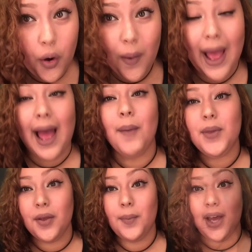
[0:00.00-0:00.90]

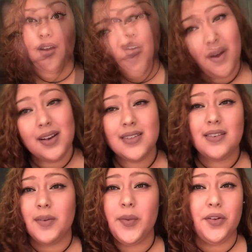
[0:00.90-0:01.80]
happy about. Bodies
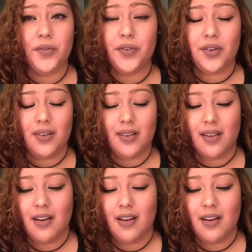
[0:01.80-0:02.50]
are beautiful.